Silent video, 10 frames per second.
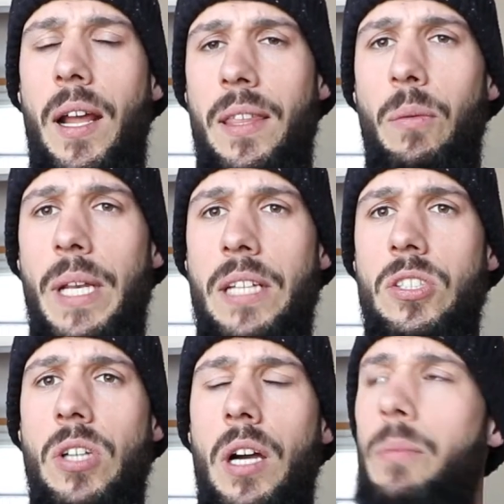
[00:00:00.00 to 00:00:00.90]
I think we need
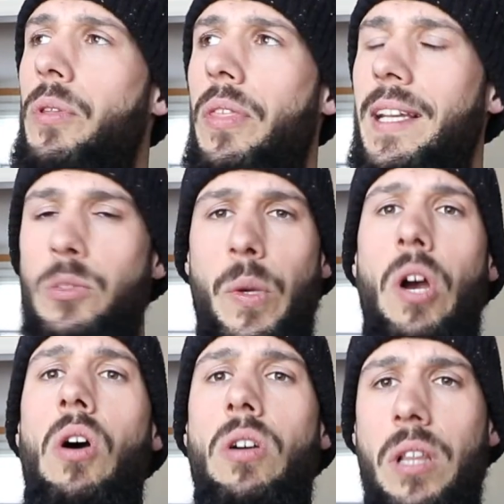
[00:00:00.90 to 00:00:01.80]
to talk about the things we
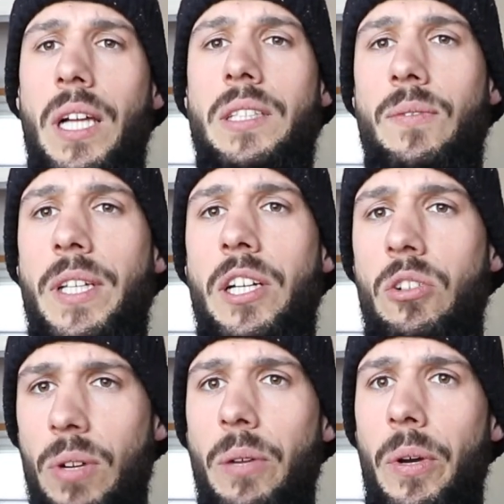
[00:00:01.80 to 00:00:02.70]
all collectively
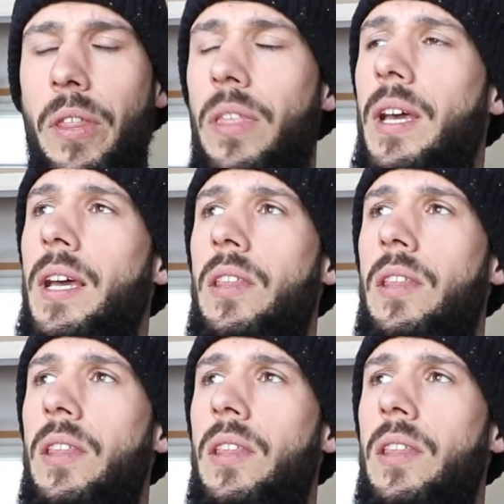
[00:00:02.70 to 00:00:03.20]
agree with,